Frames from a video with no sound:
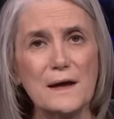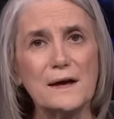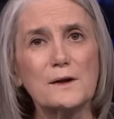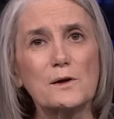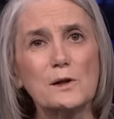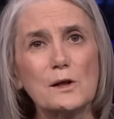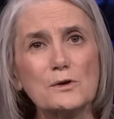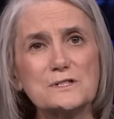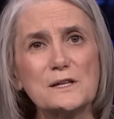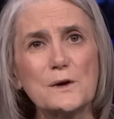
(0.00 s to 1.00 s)
In a
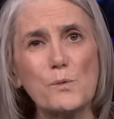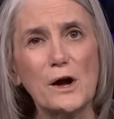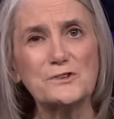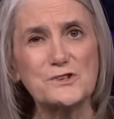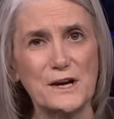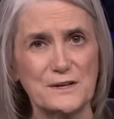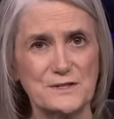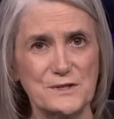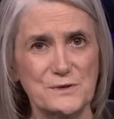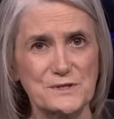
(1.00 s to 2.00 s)
closely watched
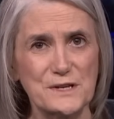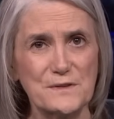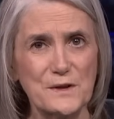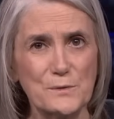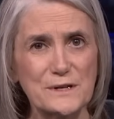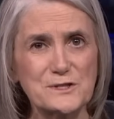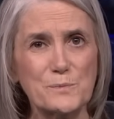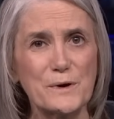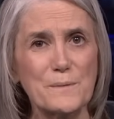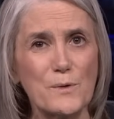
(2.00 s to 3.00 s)
case Thursday, the U.S.
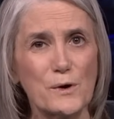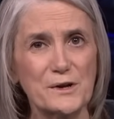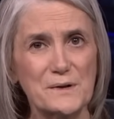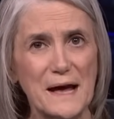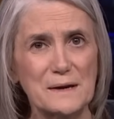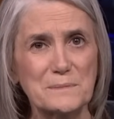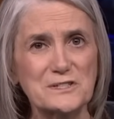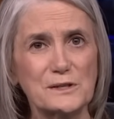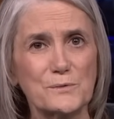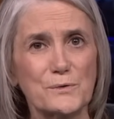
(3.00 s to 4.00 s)
Supreme Court
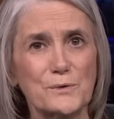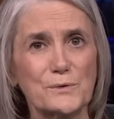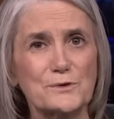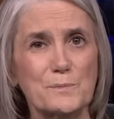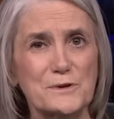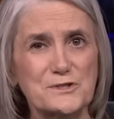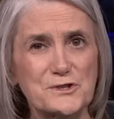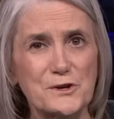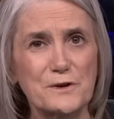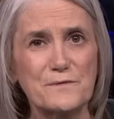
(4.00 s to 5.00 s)
unanimously ruled to
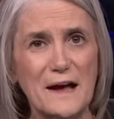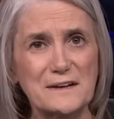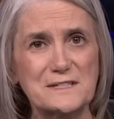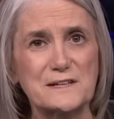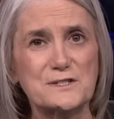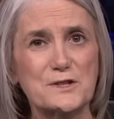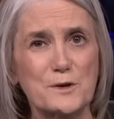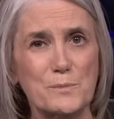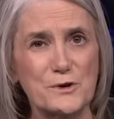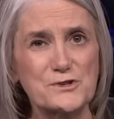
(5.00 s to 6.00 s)
preserve access to the
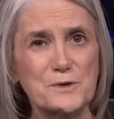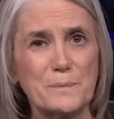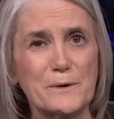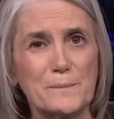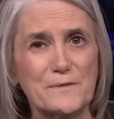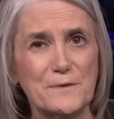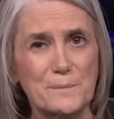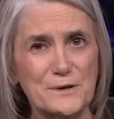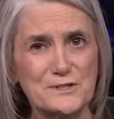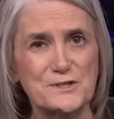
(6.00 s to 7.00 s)
abortion pill
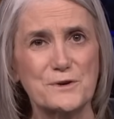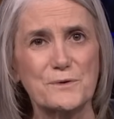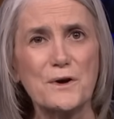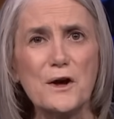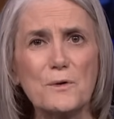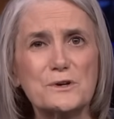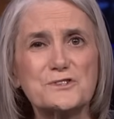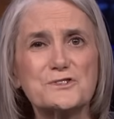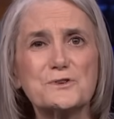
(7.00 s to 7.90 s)
mifepristone, which is